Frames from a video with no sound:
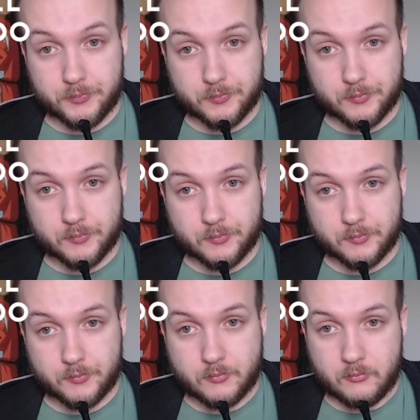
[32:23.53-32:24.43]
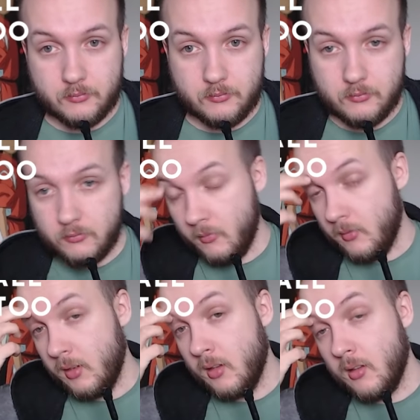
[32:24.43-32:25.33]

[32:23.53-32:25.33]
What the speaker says: No one is speaking in this clip.